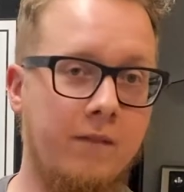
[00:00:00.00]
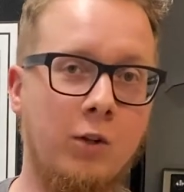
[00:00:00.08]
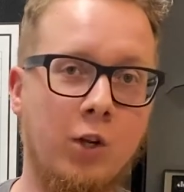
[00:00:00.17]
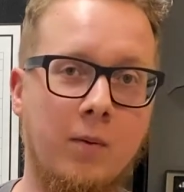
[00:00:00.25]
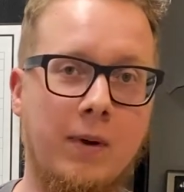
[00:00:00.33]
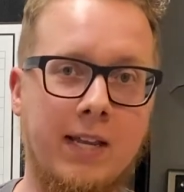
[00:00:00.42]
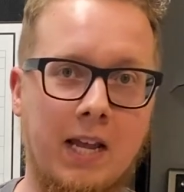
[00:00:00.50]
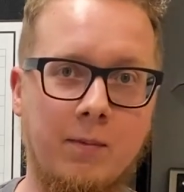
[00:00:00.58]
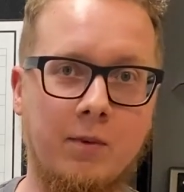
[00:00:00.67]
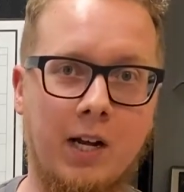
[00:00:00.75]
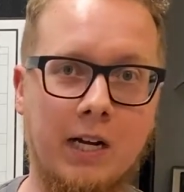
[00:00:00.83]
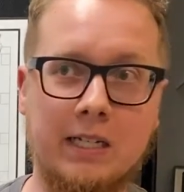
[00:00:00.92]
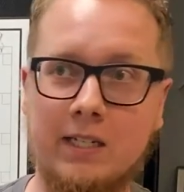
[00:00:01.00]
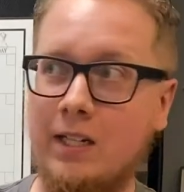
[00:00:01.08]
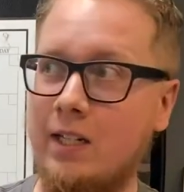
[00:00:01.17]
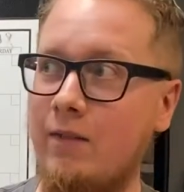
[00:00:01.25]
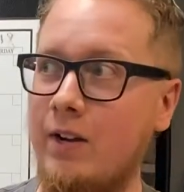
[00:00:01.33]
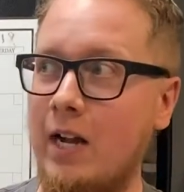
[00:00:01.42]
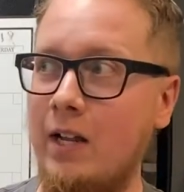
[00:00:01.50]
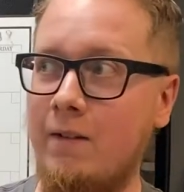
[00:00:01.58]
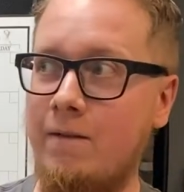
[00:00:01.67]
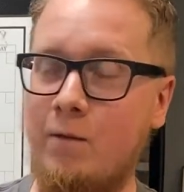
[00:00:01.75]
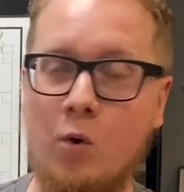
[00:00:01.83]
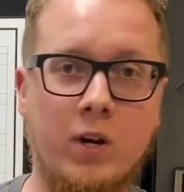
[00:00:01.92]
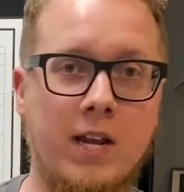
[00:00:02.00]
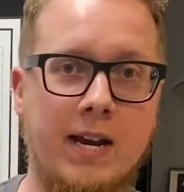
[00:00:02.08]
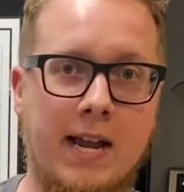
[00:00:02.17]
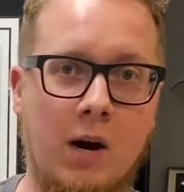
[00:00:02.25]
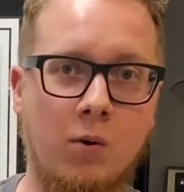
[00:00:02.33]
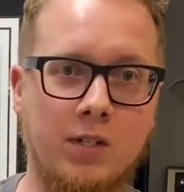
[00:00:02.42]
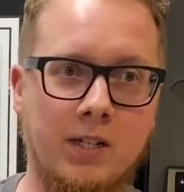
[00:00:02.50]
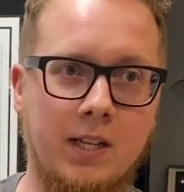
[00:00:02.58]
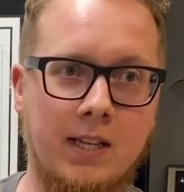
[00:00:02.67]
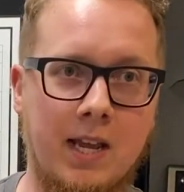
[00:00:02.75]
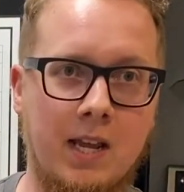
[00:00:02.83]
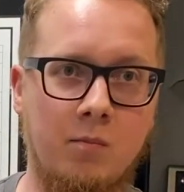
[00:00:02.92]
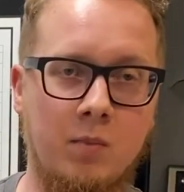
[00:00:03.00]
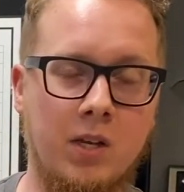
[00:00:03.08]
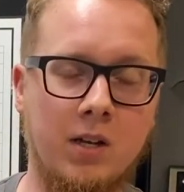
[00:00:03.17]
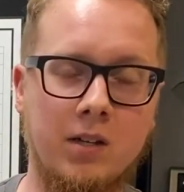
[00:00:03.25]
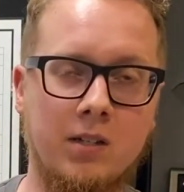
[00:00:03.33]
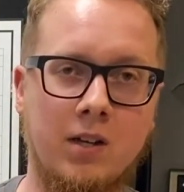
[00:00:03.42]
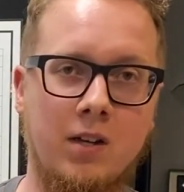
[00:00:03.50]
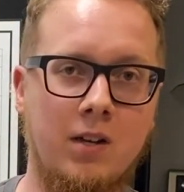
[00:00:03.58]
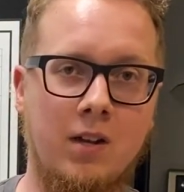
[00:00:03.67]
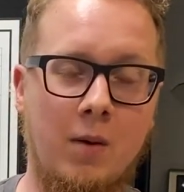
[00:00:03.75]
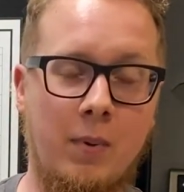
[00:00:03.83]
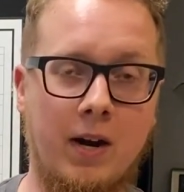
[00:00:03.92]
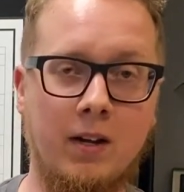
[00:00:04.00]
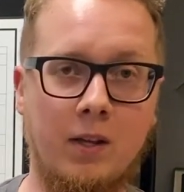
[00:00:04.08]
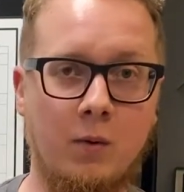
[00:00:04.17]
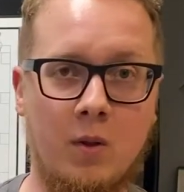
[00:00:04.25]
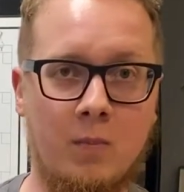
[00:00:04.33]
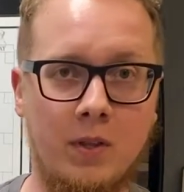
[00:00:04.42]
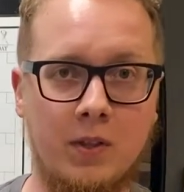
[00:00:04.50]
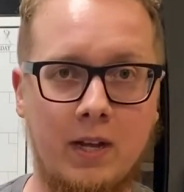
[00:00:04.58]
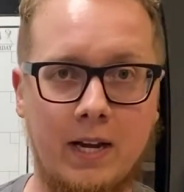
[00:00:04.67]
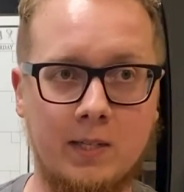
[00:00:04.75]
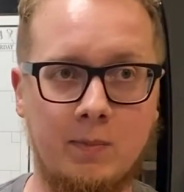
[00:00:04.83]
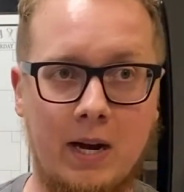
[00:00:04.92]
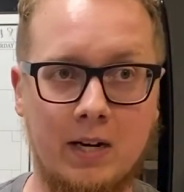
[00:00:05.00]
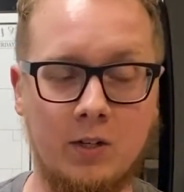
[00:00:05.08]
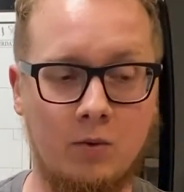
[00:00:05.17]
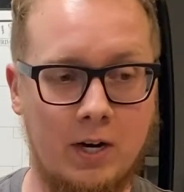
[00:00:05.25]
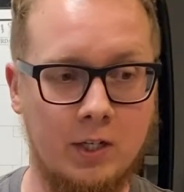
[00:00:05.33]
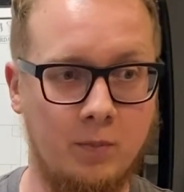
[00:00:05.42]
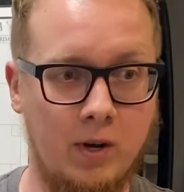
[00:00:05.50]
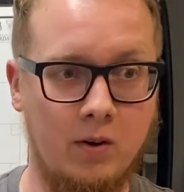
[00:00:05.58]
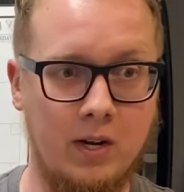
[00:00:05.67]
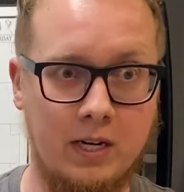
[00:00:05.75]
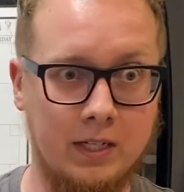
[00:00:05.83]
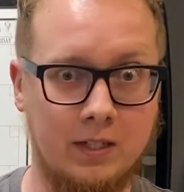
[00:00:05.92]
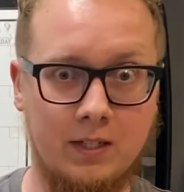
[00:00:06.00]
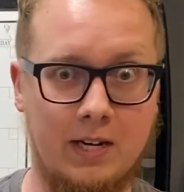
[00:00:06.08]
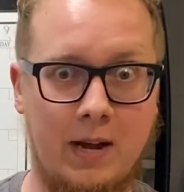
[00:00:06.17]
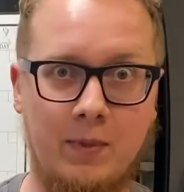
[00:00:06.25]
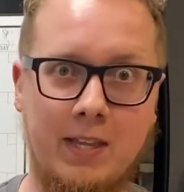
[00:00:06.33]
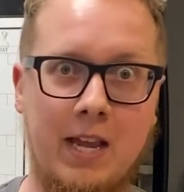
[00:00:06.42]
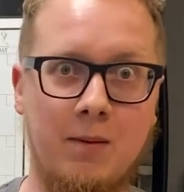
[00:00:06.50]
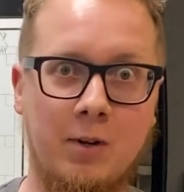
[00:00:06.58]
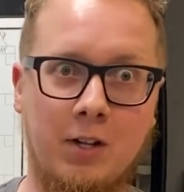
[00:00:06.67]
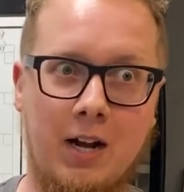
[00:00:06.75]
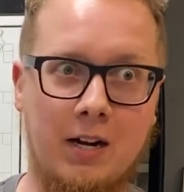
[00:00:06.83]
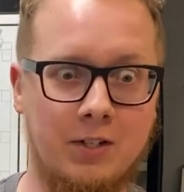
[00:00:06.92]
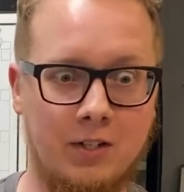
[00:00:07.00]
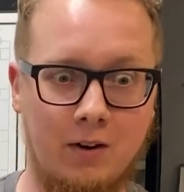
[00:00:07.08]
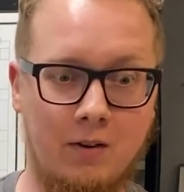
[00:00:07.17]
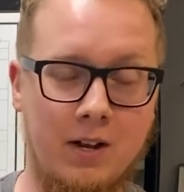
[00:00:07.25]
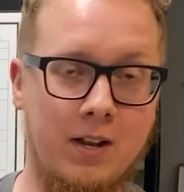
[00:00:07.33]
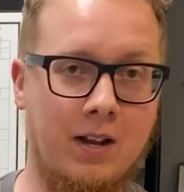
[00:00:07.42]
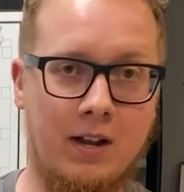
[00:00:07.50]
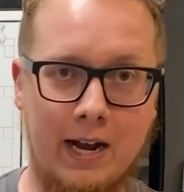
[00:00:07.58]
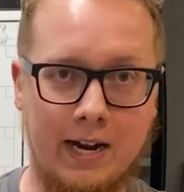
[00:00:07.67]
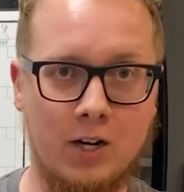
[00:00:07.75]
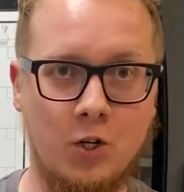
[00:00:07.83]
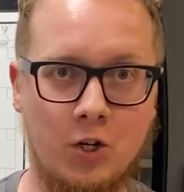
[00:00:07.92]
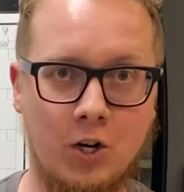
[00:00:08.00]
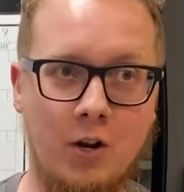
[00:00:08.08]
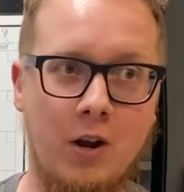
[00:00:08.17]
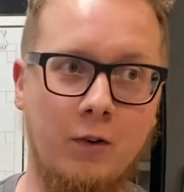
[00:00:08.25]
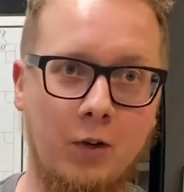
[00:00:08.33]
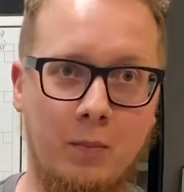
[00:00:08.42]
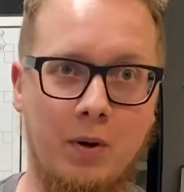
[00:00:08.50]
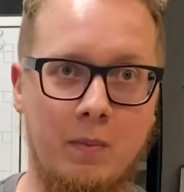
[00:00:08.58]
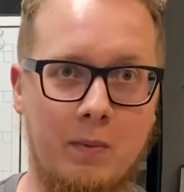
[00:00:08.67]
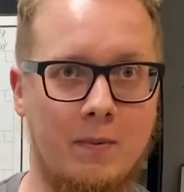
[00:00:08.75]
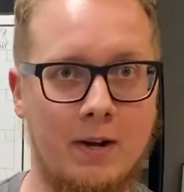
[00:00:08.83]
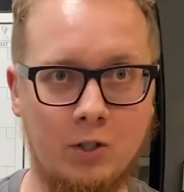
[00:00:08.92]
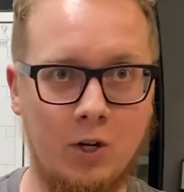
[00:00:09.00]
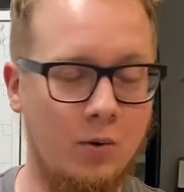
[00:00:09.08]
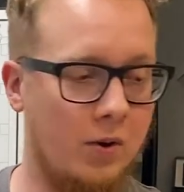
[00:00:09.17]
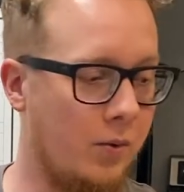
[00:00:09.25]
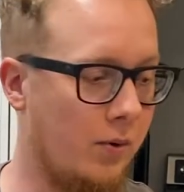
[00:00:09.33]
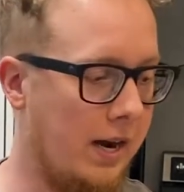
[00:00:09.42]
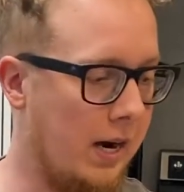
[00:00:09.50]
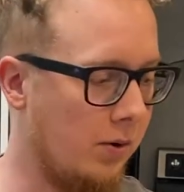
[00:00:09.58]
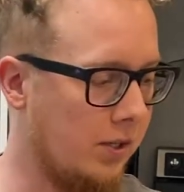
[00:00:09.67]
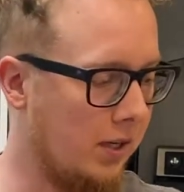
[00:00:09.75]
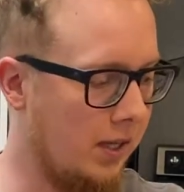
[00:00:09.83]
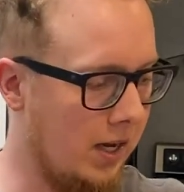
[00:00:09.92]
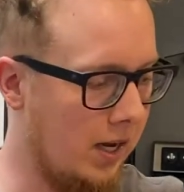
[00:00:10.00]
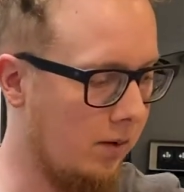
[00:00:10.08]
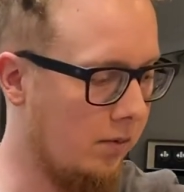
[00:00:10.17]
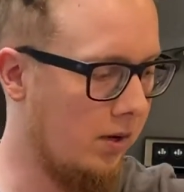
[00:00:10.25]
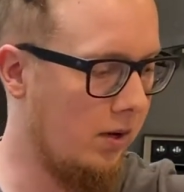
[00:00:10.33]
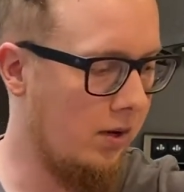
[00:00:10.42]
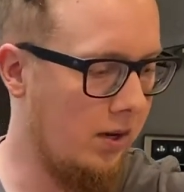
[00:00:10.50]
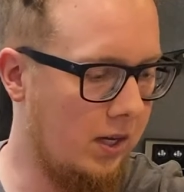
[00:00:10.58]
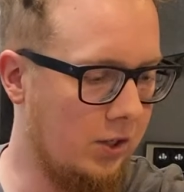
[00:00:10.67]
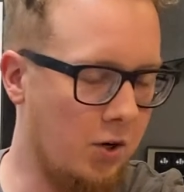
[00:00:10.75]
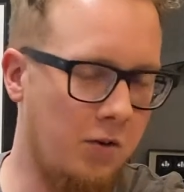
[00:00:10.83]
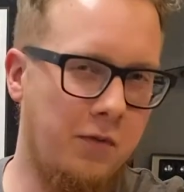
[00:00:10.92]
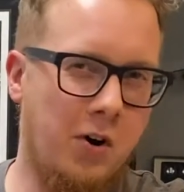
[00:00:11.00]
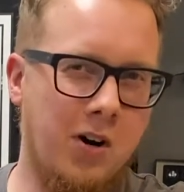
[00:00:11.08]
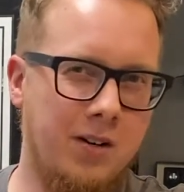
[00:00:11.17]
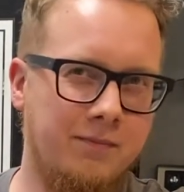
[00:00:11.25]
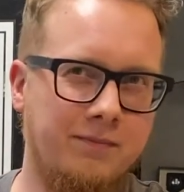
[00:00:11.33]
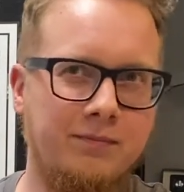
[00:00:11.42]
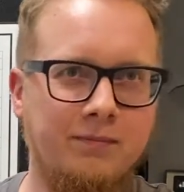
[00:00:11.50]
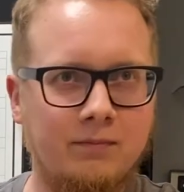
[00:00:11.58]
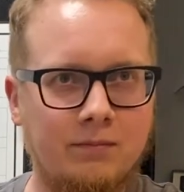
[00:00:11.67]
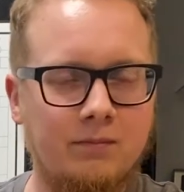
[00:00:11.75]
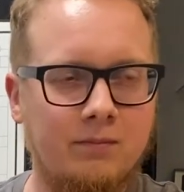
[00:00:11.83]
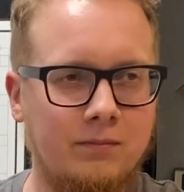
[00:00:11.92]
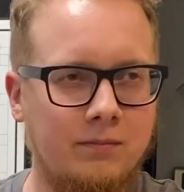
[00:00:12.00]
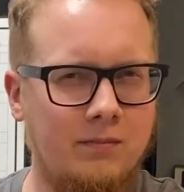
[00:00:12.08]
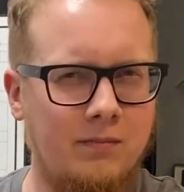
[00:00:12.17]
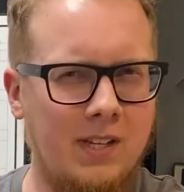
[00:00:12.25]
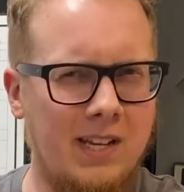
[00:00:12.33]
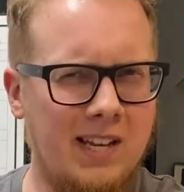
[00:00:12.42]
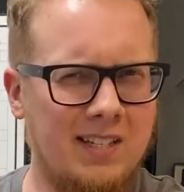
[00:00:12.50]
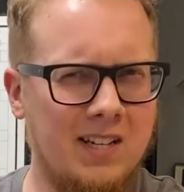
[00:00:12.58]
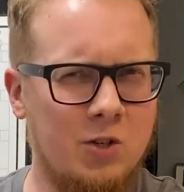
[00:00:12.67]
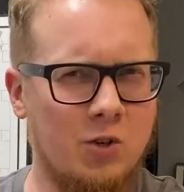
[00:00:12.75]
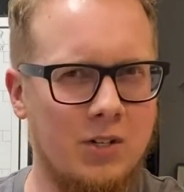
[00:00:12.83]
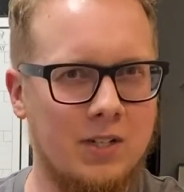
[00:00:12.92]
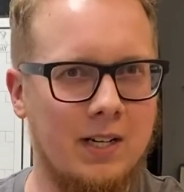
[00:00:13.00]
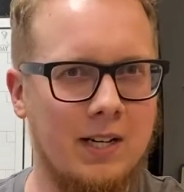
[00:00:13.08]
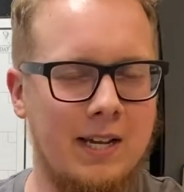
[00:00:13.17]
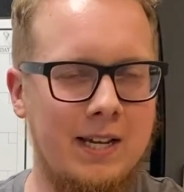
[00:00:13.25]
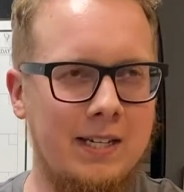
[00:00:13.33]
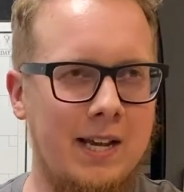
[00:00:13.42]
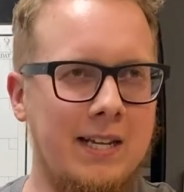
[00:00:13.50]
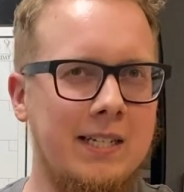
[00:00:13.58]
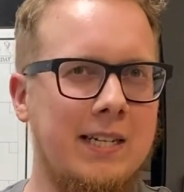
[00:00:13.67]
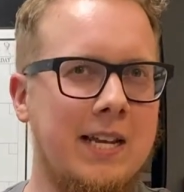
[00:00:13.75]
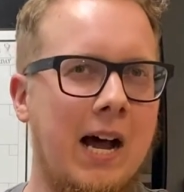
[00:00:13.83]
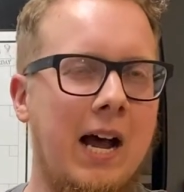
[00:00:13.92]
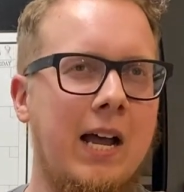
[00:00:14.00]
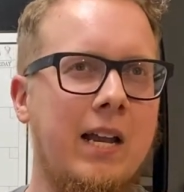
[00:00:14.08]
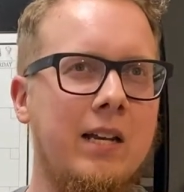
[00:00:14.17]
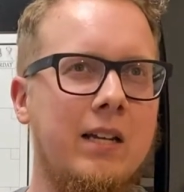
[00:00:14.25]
you look at my game clock, it says I've got like 48 hours into the game because apparently when you put the Xbox in rest mode, it doesn't stop the game clock. So I can assure you I've only put maybe about 2 or 3 hours into the game. And so far, it's interesting. It's got...